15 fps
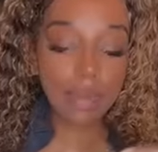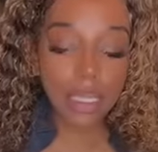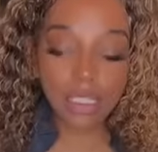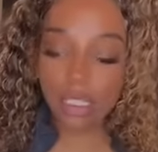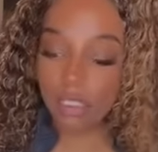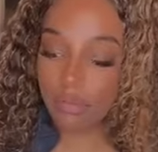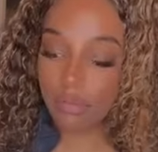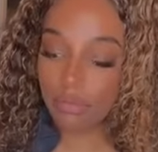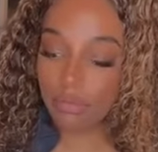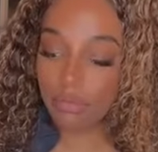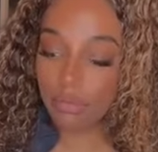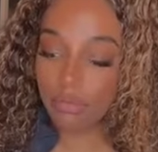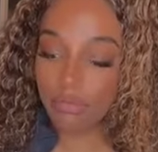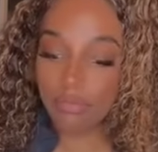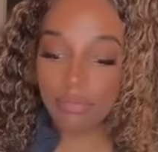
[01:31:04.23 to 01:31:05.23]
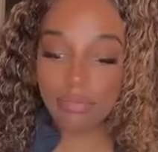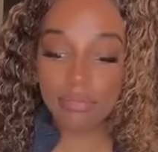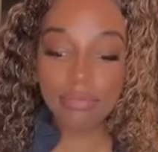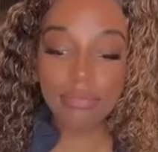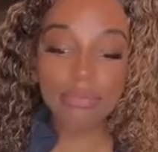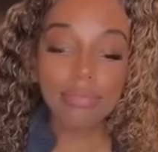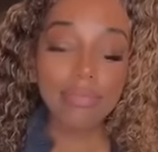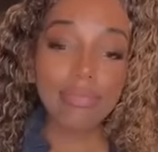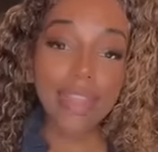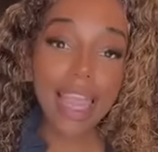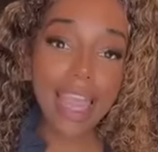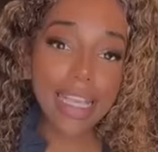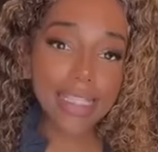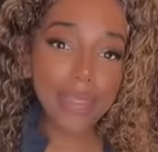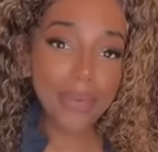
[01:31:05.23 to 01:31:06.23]
Why is the Page
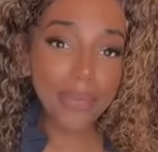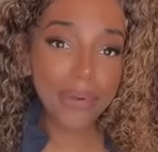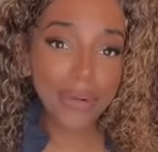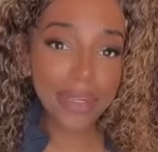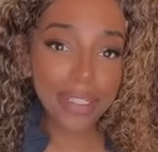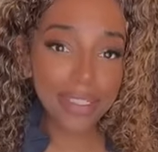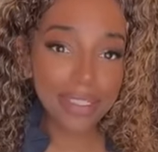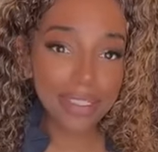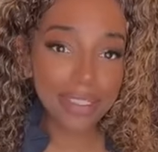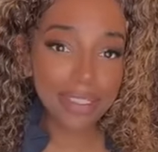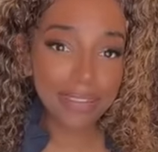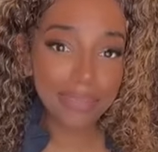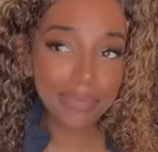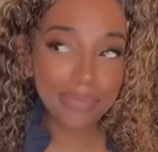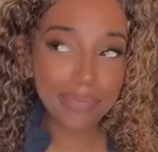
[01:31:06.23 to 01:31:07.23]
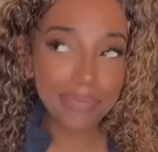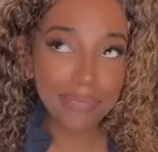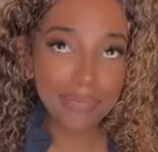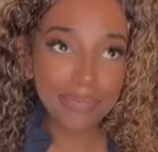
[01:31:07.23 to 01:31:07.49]
of... Ace of Wands.